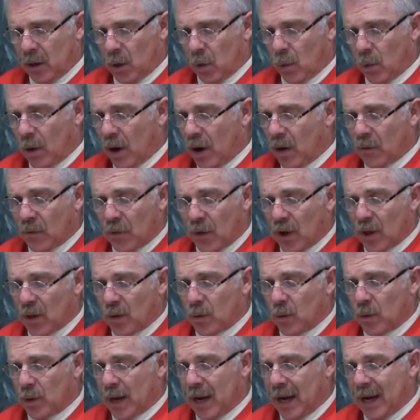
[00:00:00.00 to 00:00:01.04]
"Grandfather
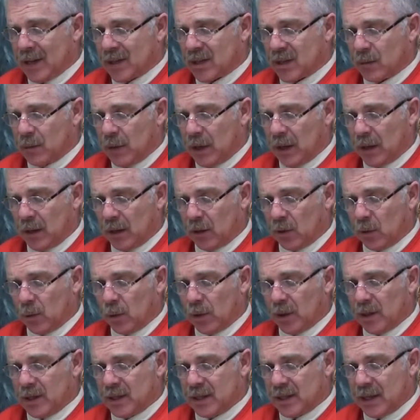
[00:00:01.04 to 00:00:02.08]
won't answer me," little
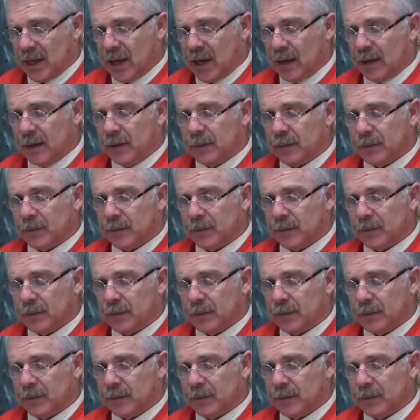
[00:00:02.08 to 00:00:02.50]
Willie said.